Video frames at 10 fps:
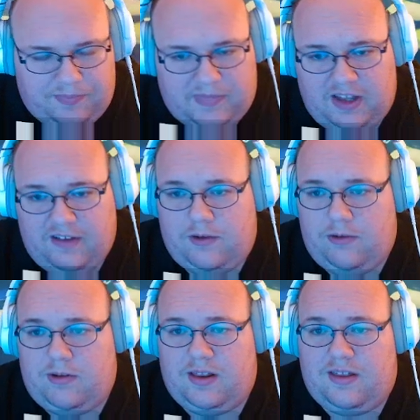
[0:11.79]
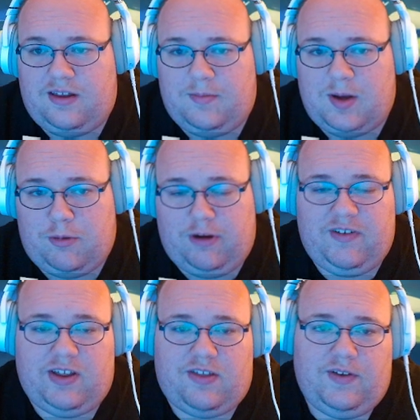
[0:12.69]
If you didn't see my
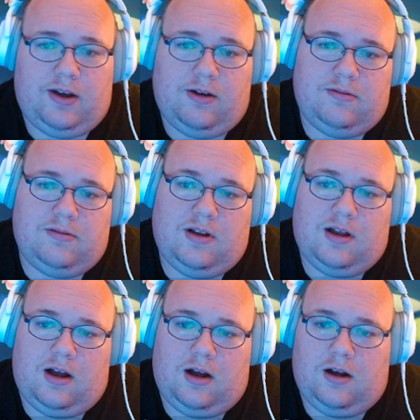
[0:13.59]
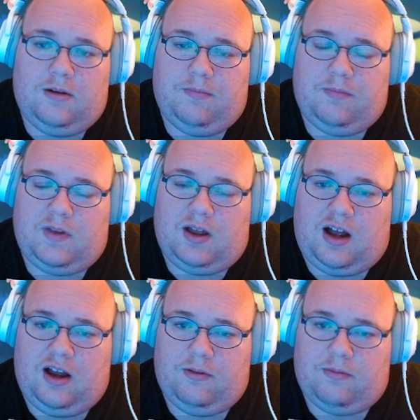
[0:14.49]
previous video, um,
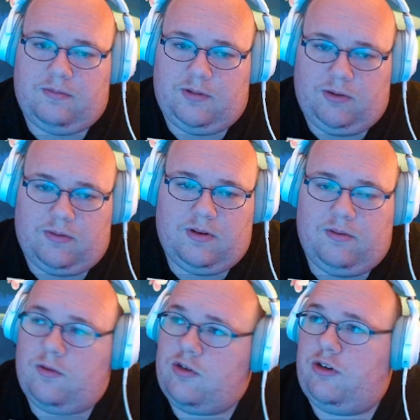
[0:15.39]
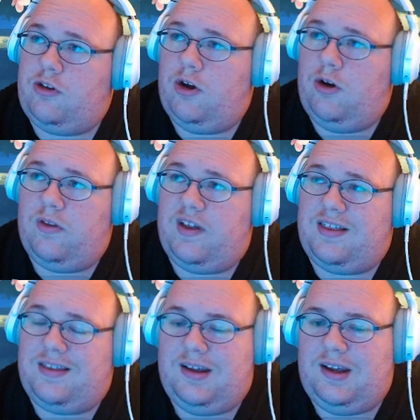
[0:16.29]
you should know that
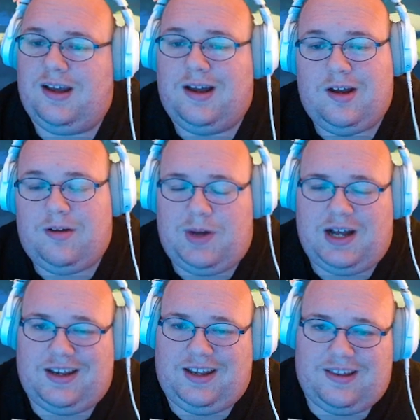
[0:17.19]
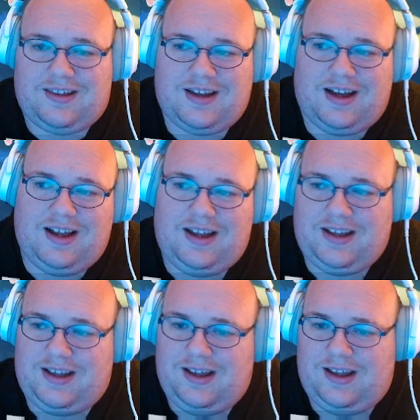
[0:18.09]
the Pocket Isekai
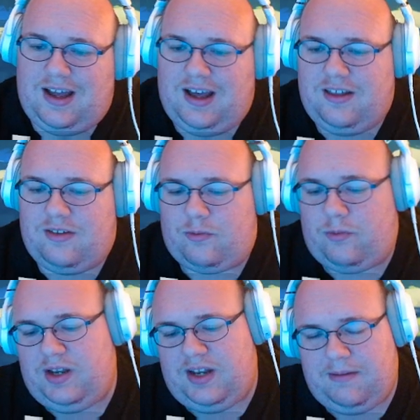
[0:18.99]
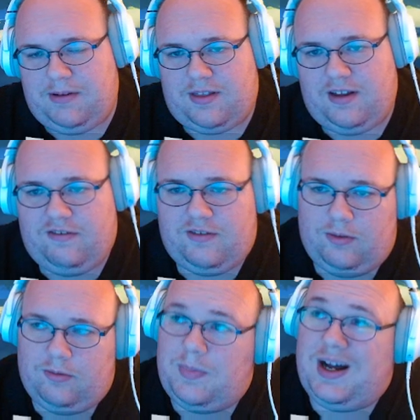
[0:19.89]
has renamed itself
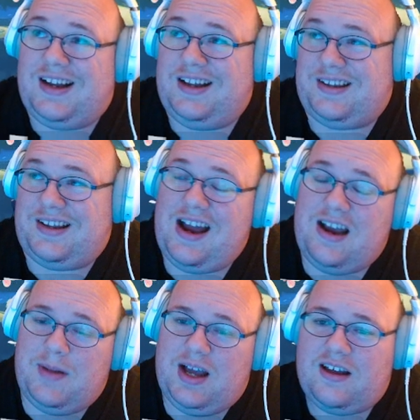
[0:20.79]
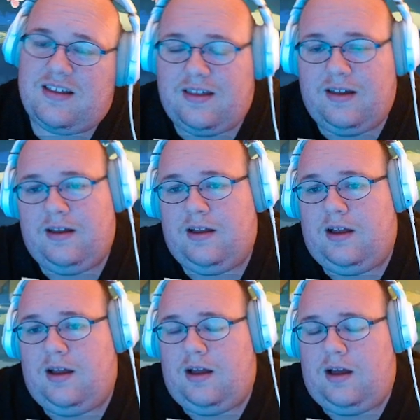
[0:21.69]
to Pocket Dynamax.
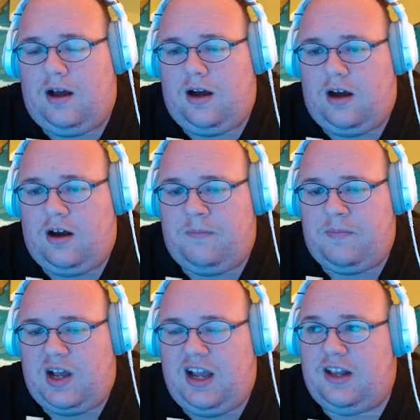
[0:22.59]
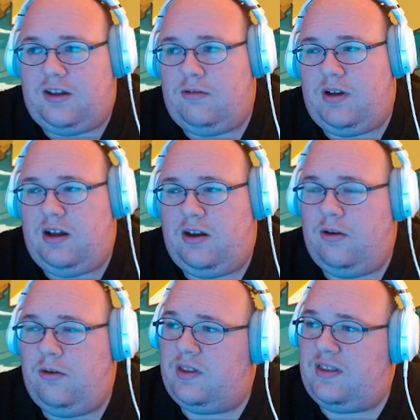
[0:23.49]
I do not know
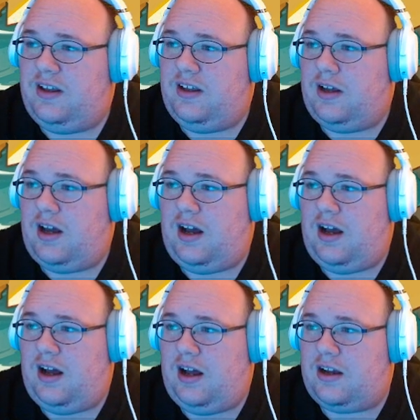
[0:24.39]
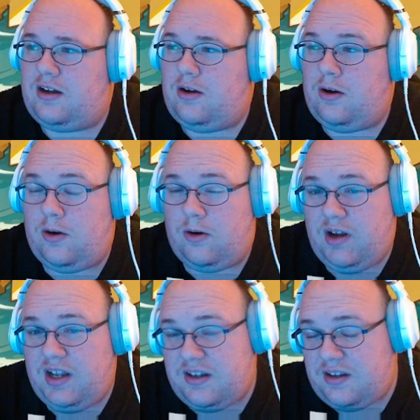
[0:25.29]
what the
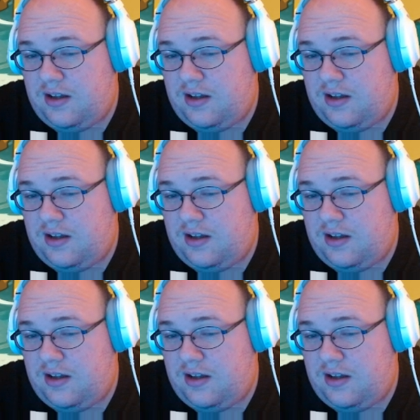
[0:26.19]
current.